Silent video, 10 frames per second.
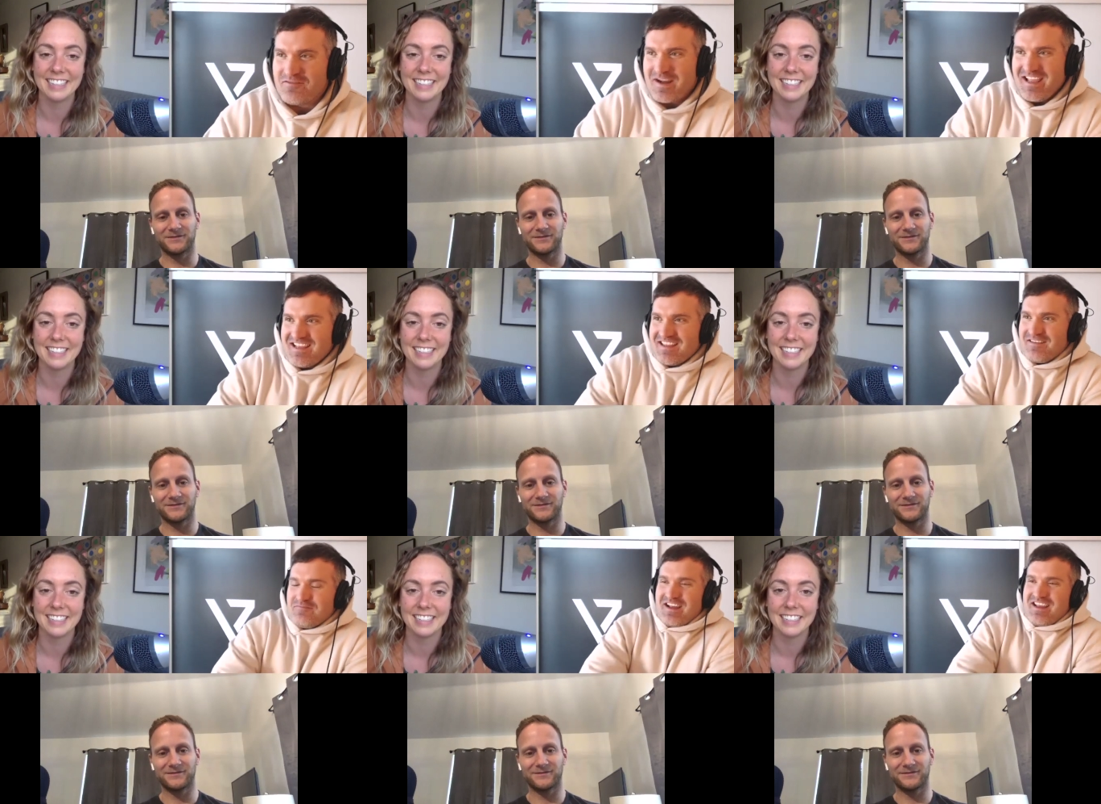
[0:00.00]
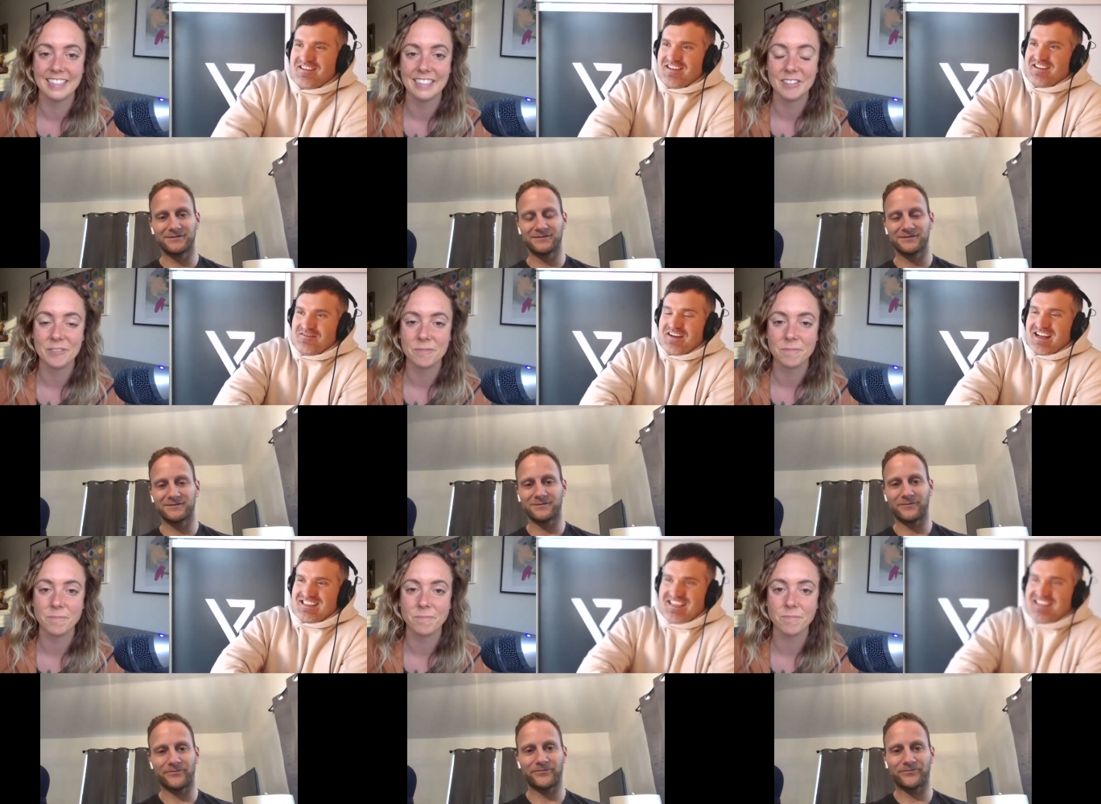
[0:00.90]
Speaker 1: way, the way you
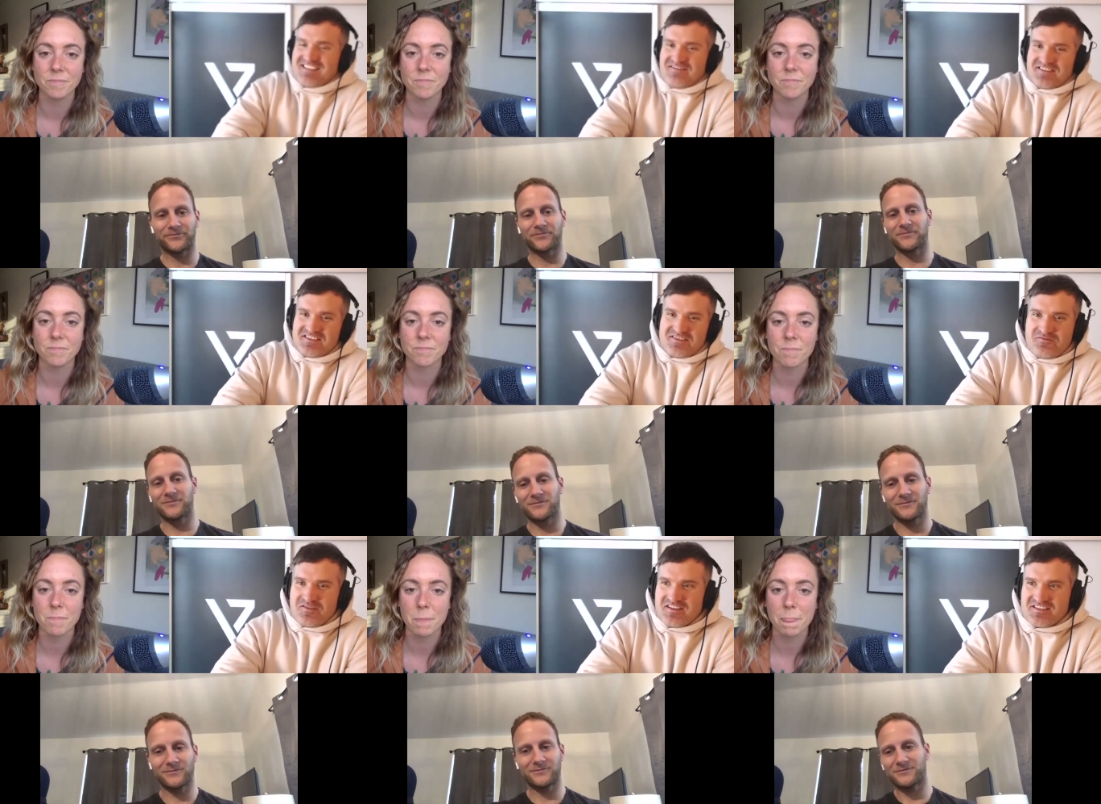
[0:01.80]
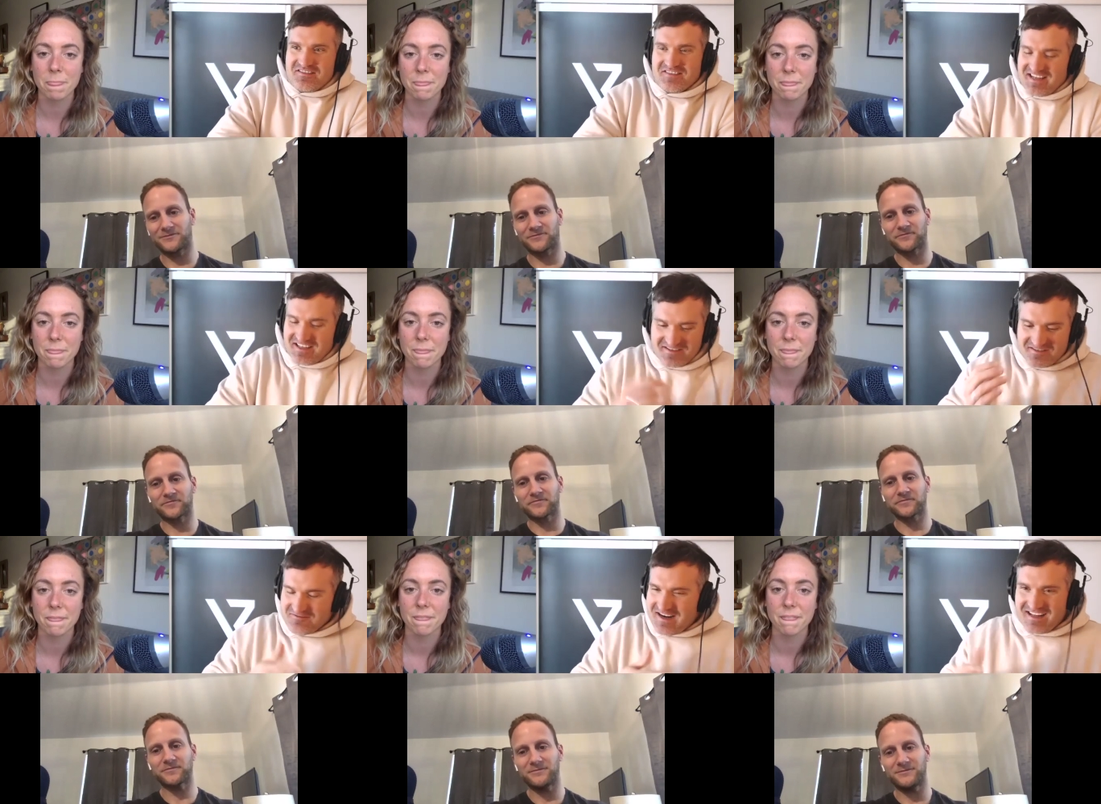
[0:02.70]
guys teach stuff is so good too. Like
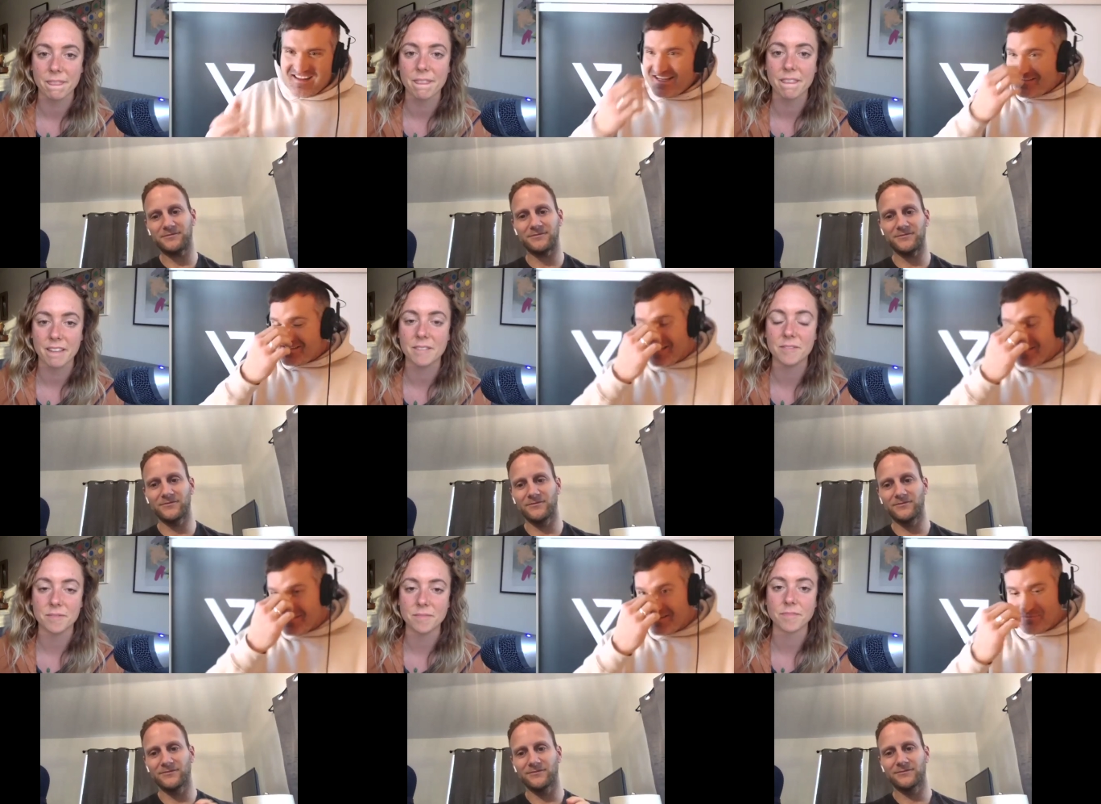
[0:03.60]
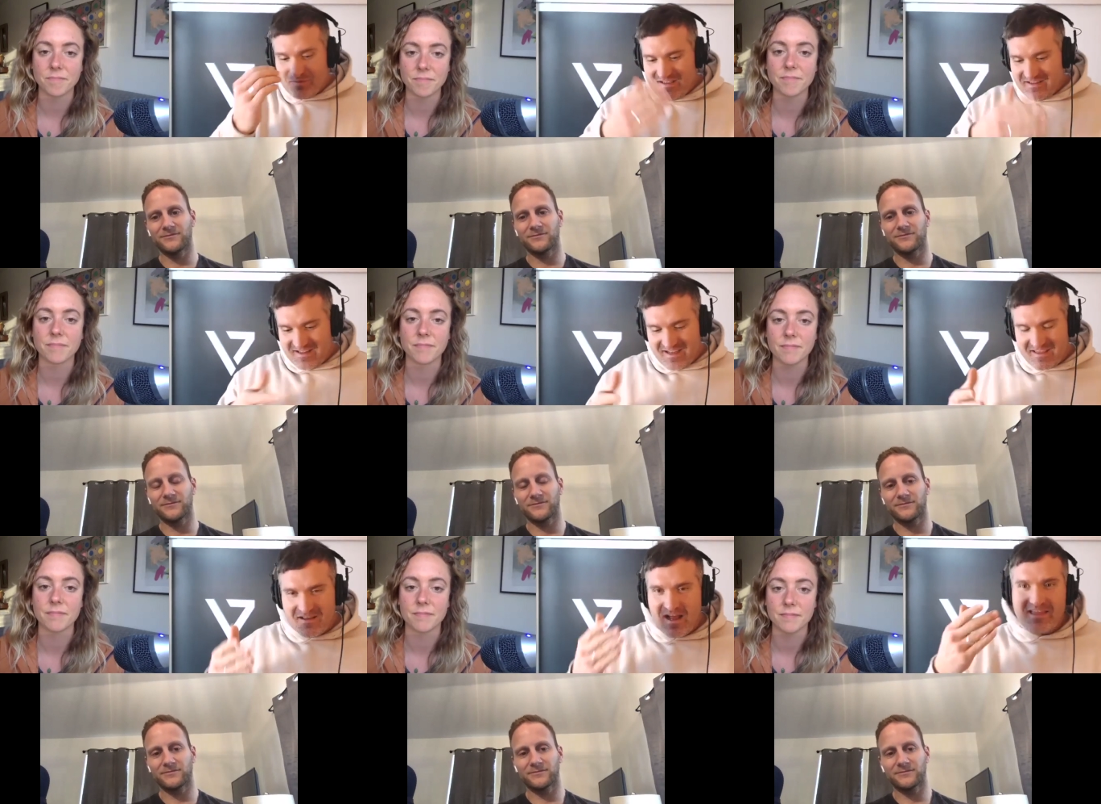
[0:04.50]
direct layouts like completely
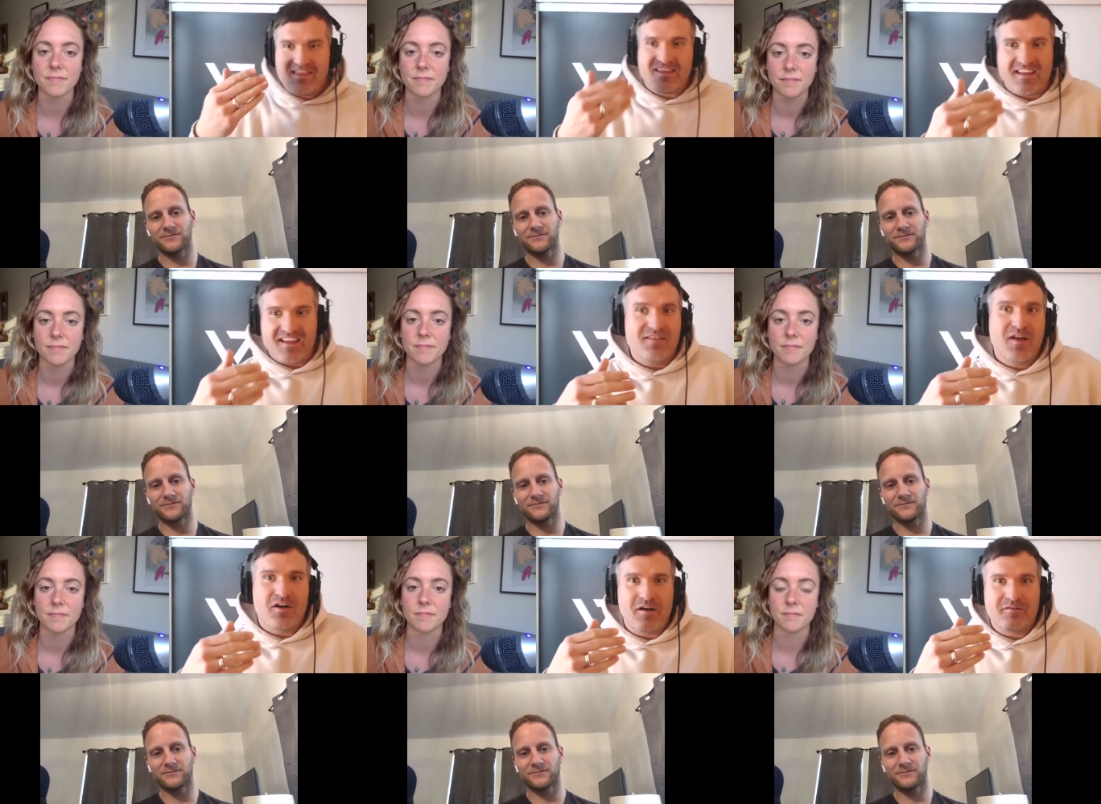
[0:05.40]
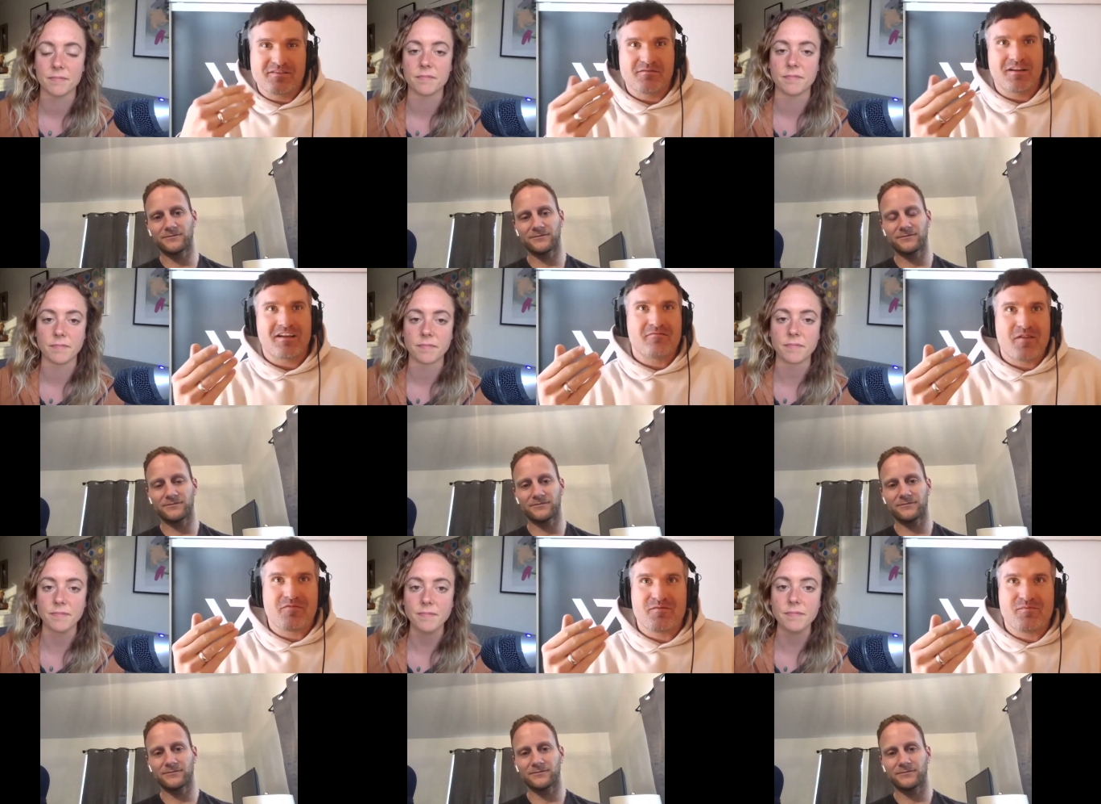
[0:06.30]
like the i think the email one was the one i
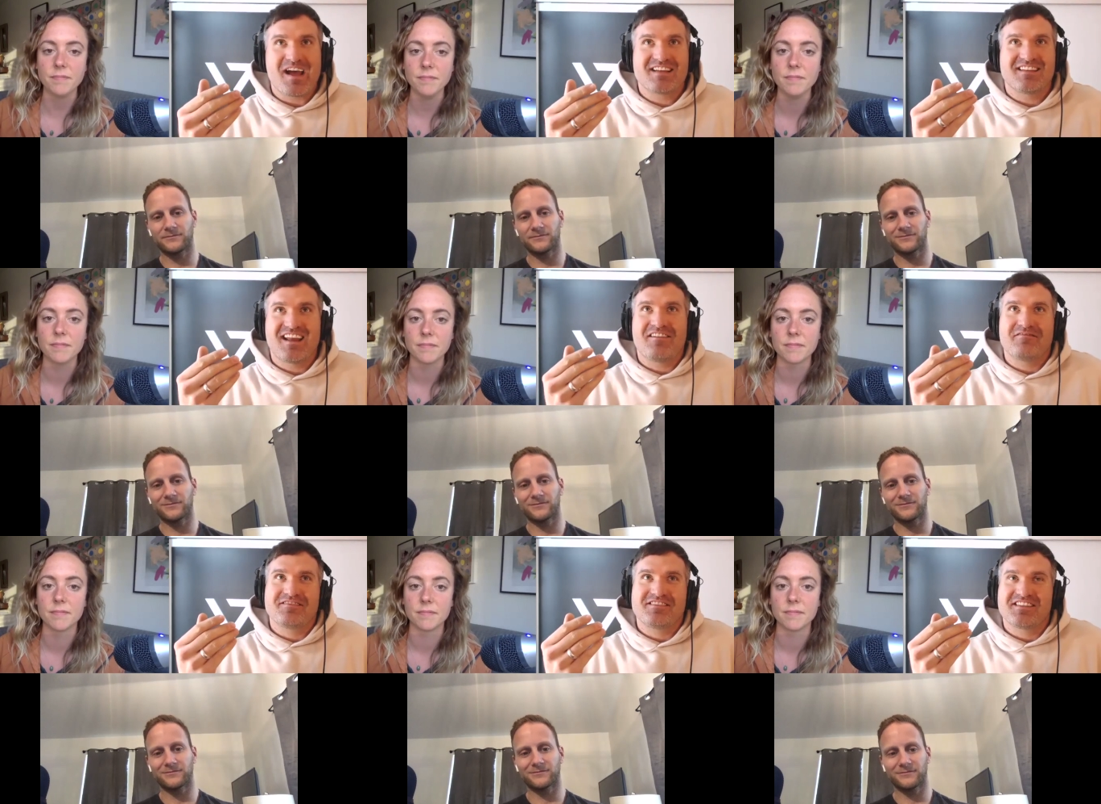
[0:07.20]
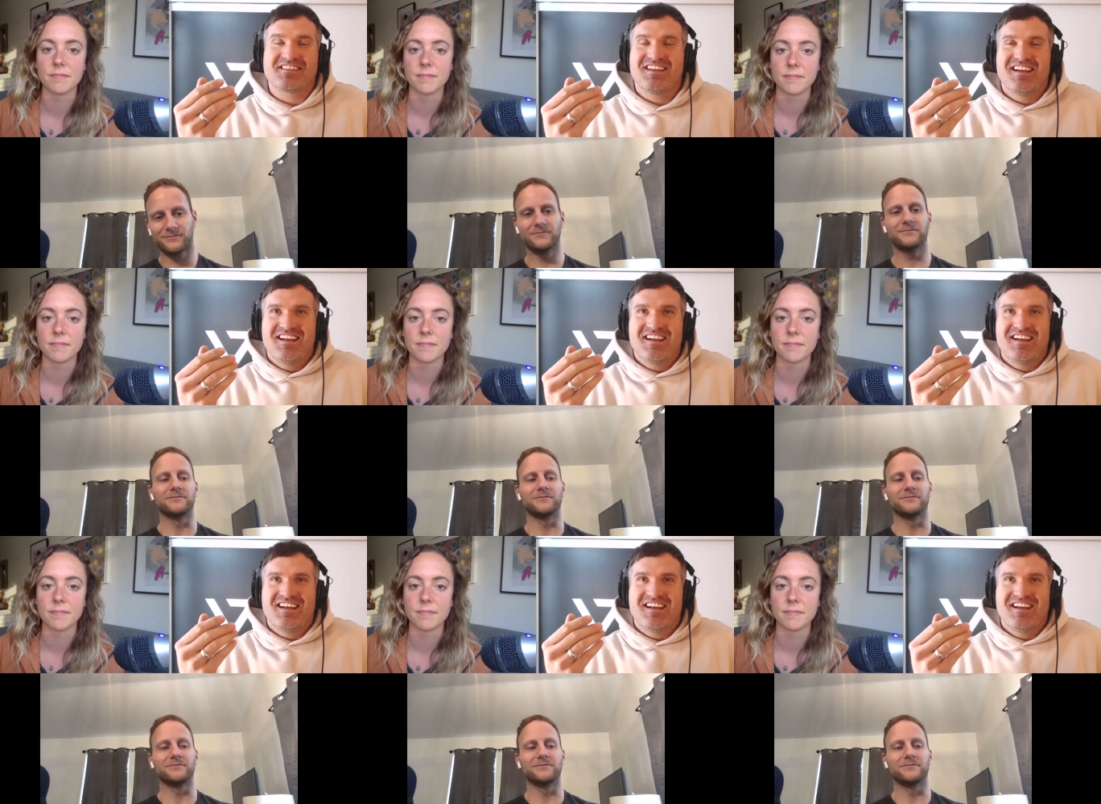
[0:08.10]
remember the best and how it would just mm.